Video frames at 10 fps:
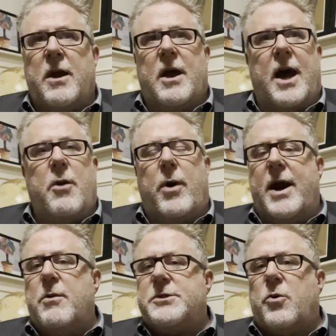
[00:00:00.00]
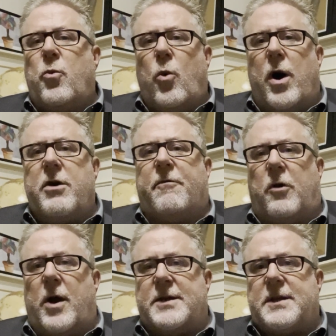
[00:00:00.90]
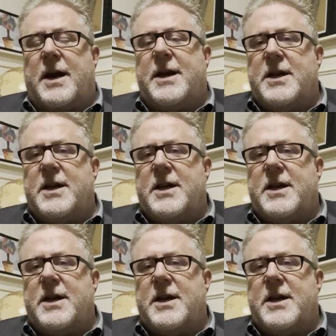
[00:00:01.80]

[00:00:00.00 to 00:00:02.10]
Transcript: Anyway, it was a wonderful SID